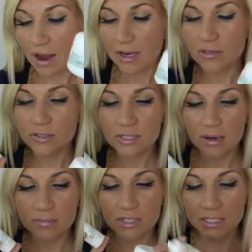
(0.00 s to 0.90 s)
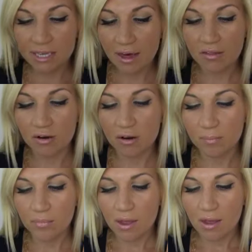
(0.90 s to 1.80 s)
I use them together
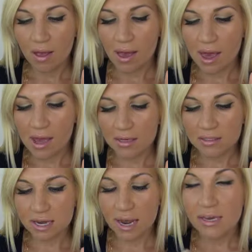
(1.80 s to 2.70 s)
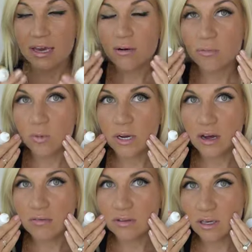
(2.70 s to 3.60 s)
and I get rid
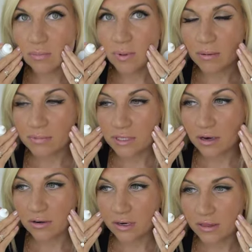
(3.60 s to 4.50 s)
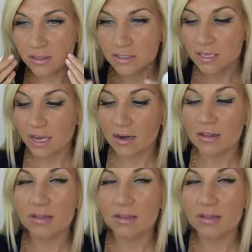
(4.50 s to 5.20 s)
of little bumps underneath the skin.